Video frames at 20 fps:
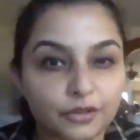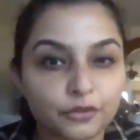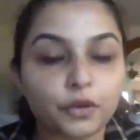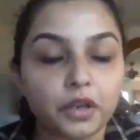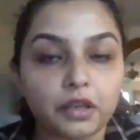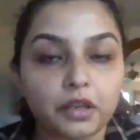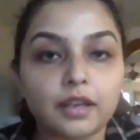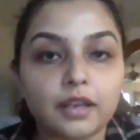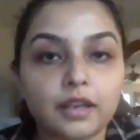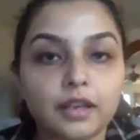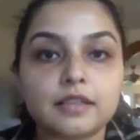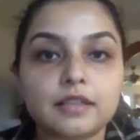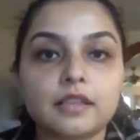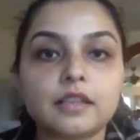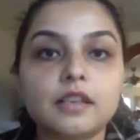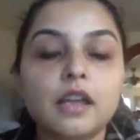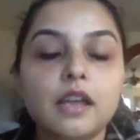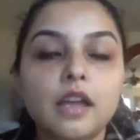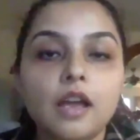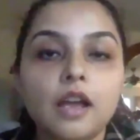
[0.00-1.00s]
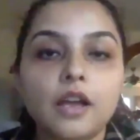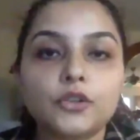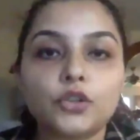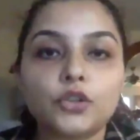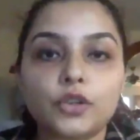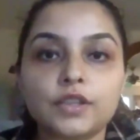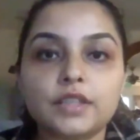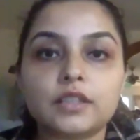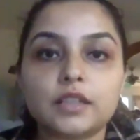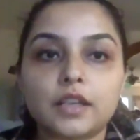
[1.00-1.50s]
realize it.
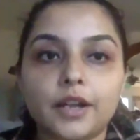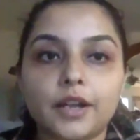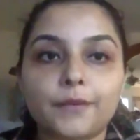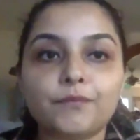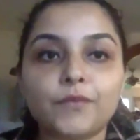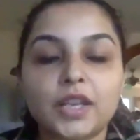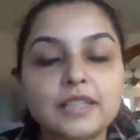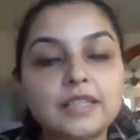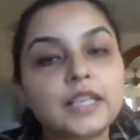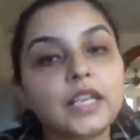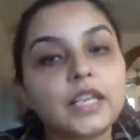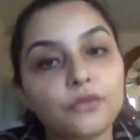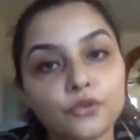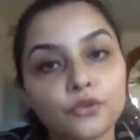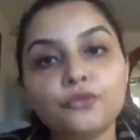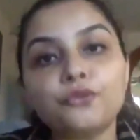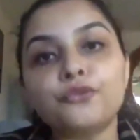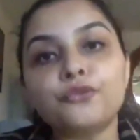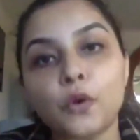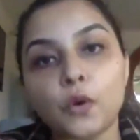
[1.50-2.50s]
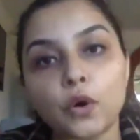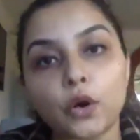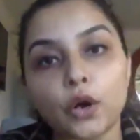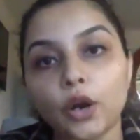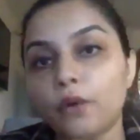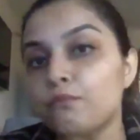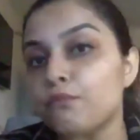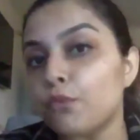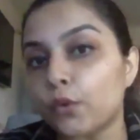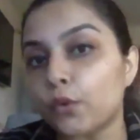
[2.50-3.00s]
So it's even
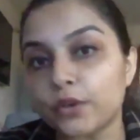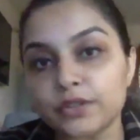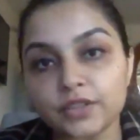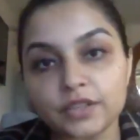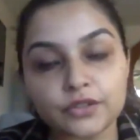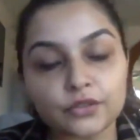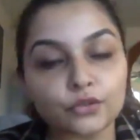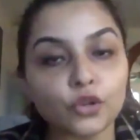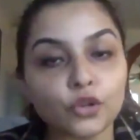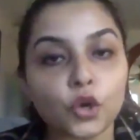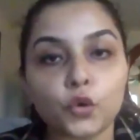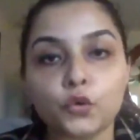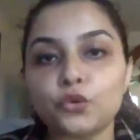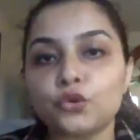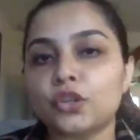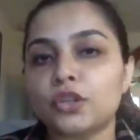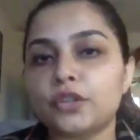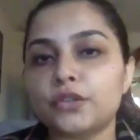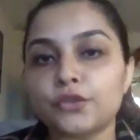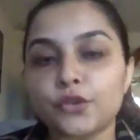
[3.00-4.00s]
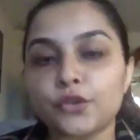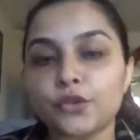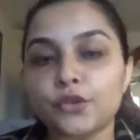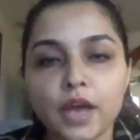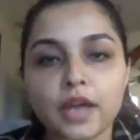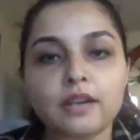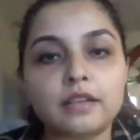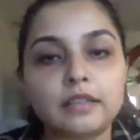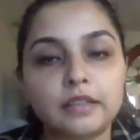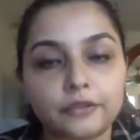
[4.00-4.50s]
for more seasoned coaches. Go
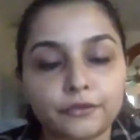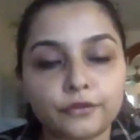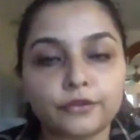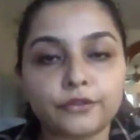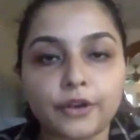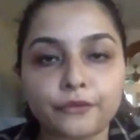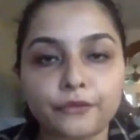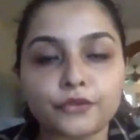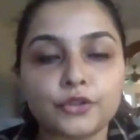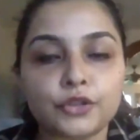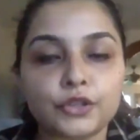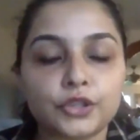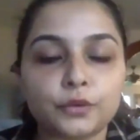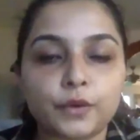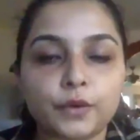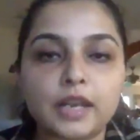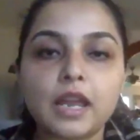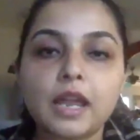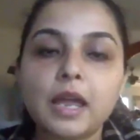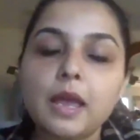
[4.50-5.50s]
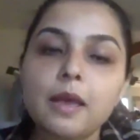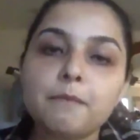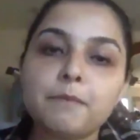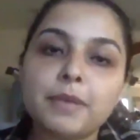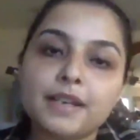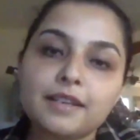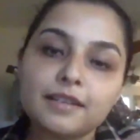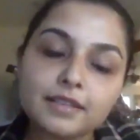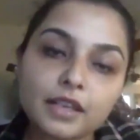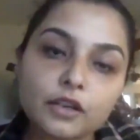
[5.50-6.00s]
ahead and reference to it.
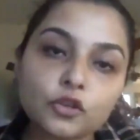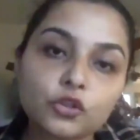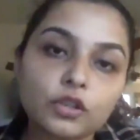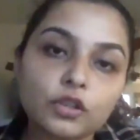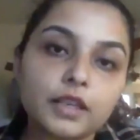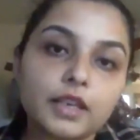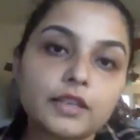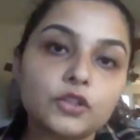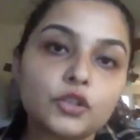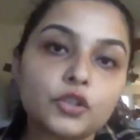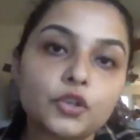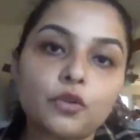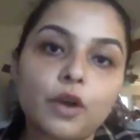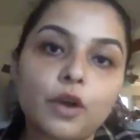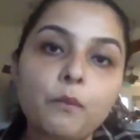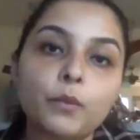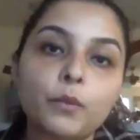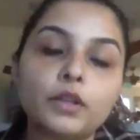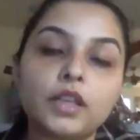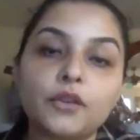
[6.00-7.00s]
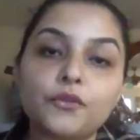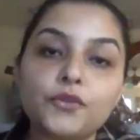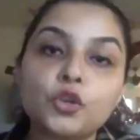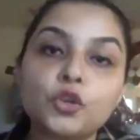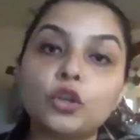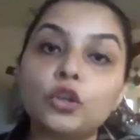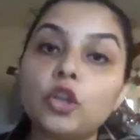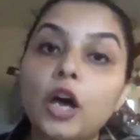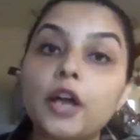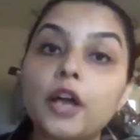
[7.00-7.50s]
But essentially, Scrum will give you
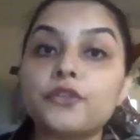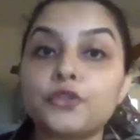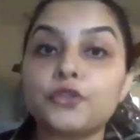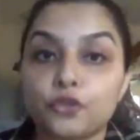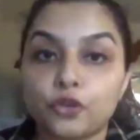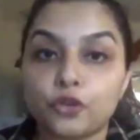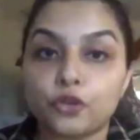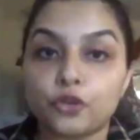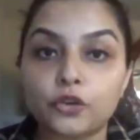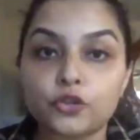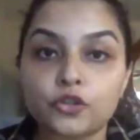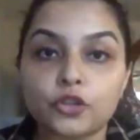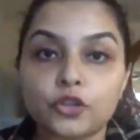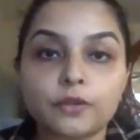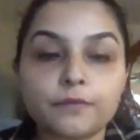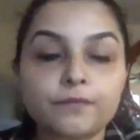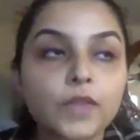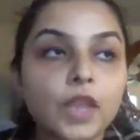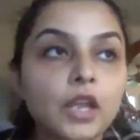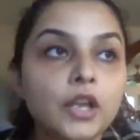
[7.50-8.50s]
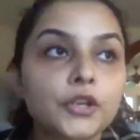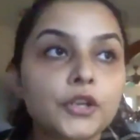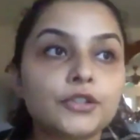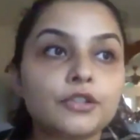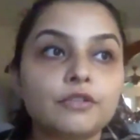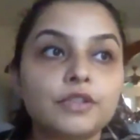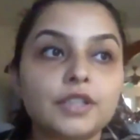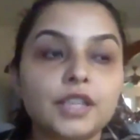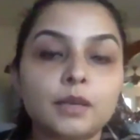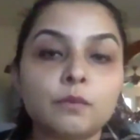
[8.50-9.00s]
a lot of structure.
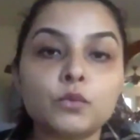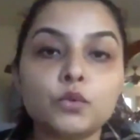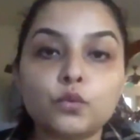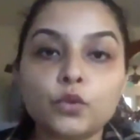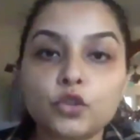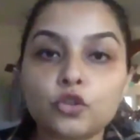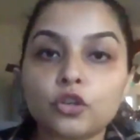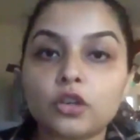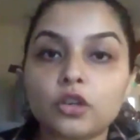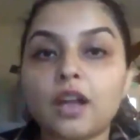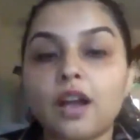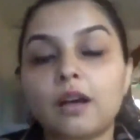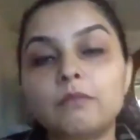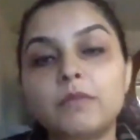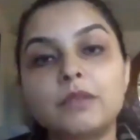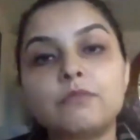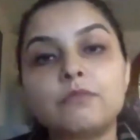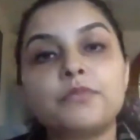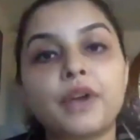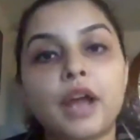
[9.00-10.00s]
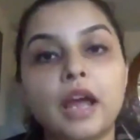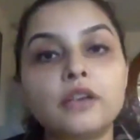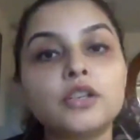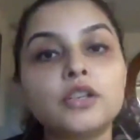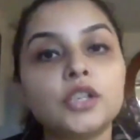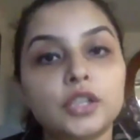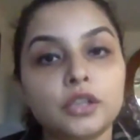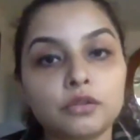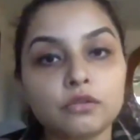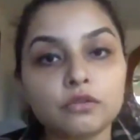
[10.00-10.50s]
So teams which are coming brand
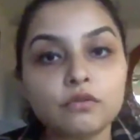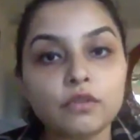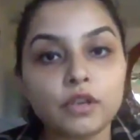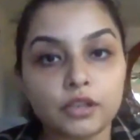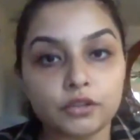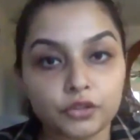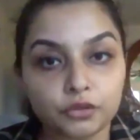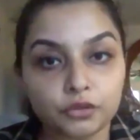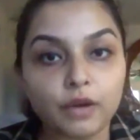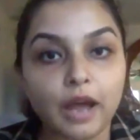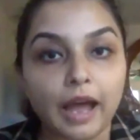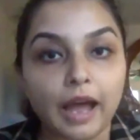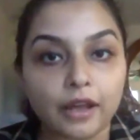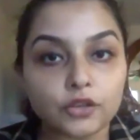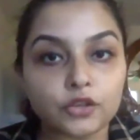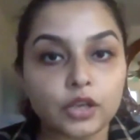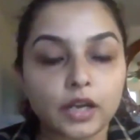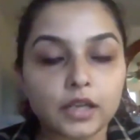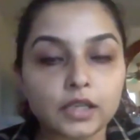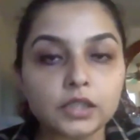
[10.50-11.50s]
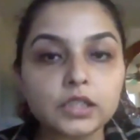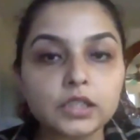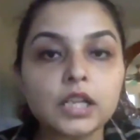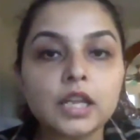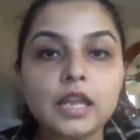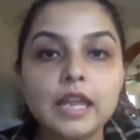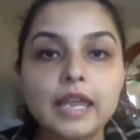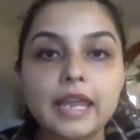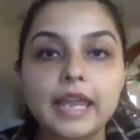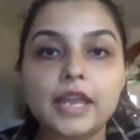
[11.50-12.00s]
new into Agile,
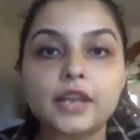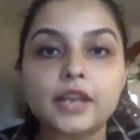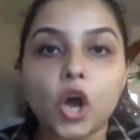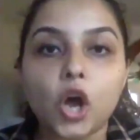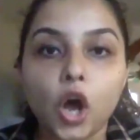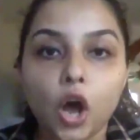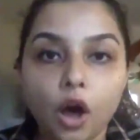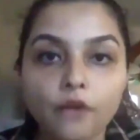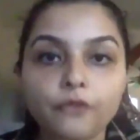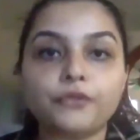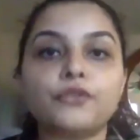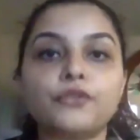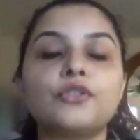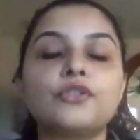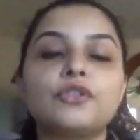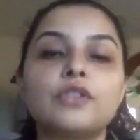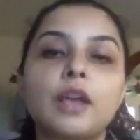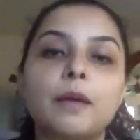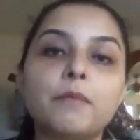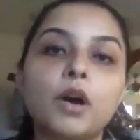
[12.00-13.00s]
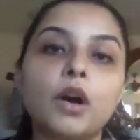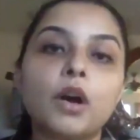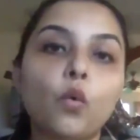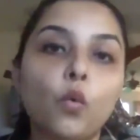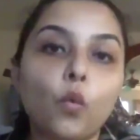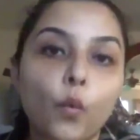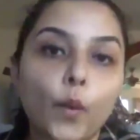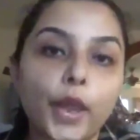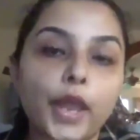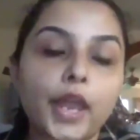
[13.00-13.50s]
it offers them a
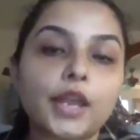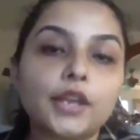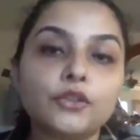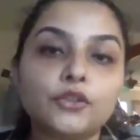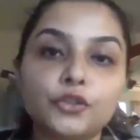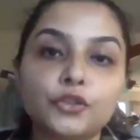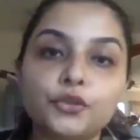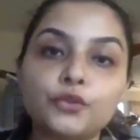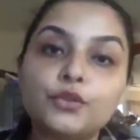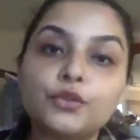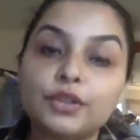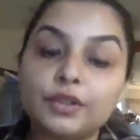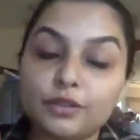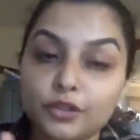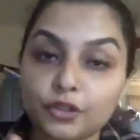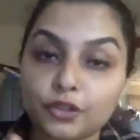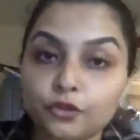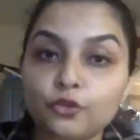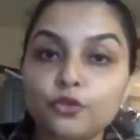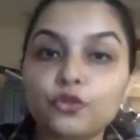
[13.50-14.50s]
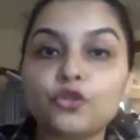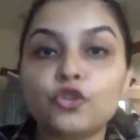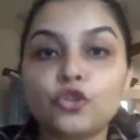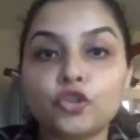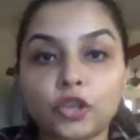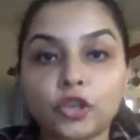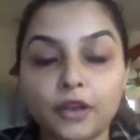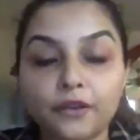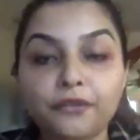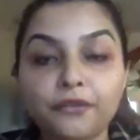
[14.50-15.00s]
way to
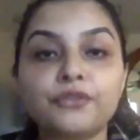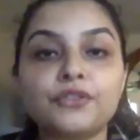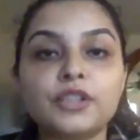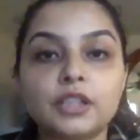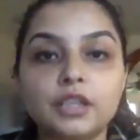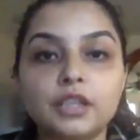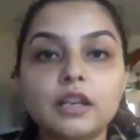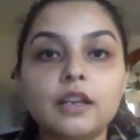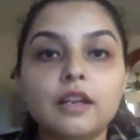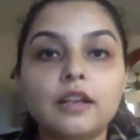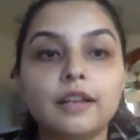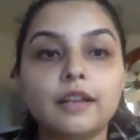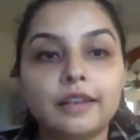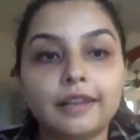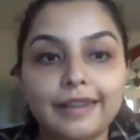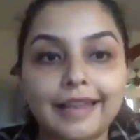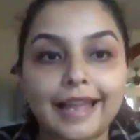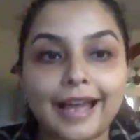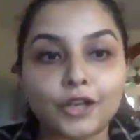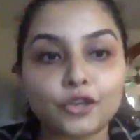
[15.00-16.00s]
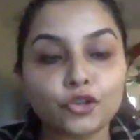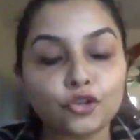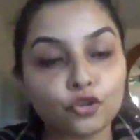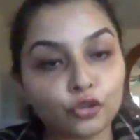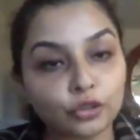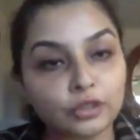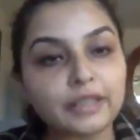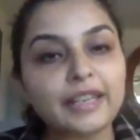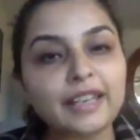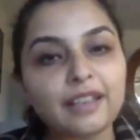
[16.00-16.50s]
shift
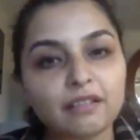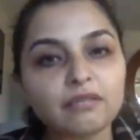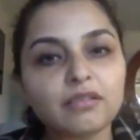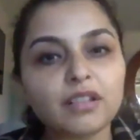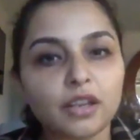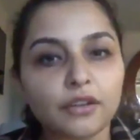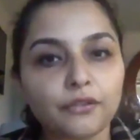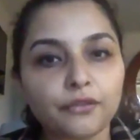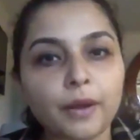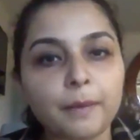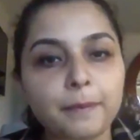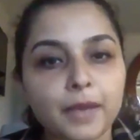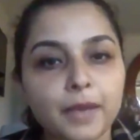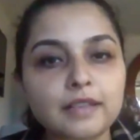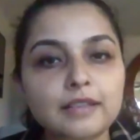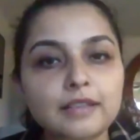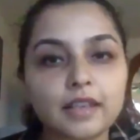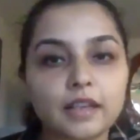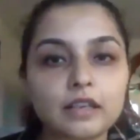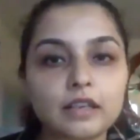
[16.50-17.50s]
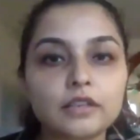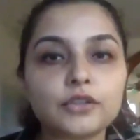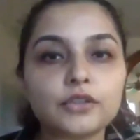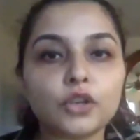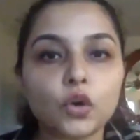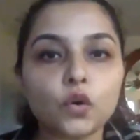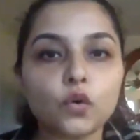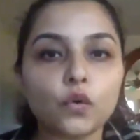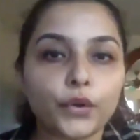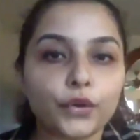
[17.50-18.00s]
laterally, if I might say
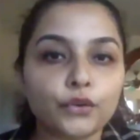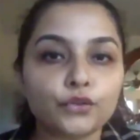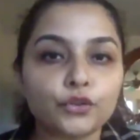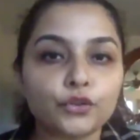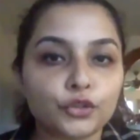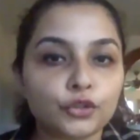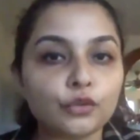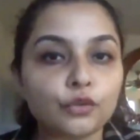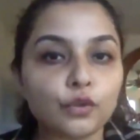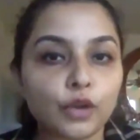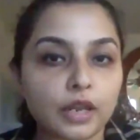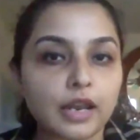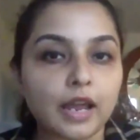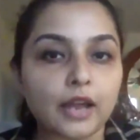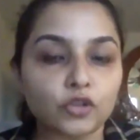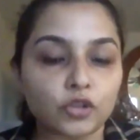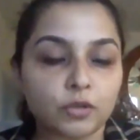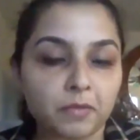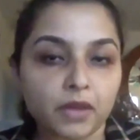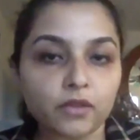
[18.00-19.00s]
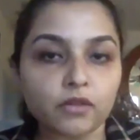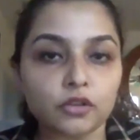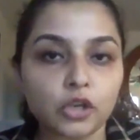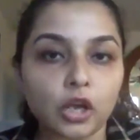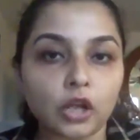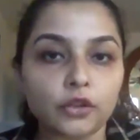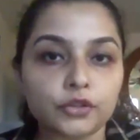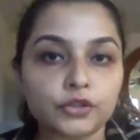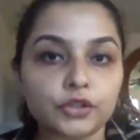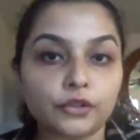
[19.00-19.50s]
so, into an Agile
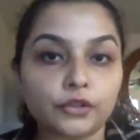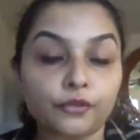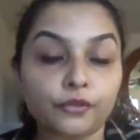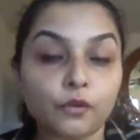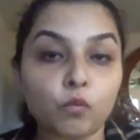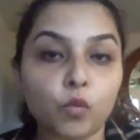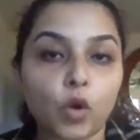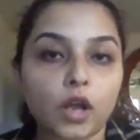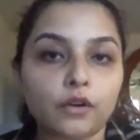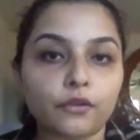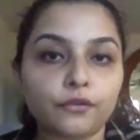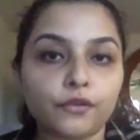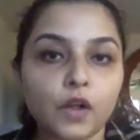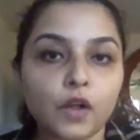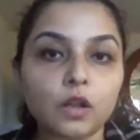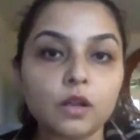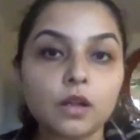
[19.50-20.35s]
methodology from waterfall,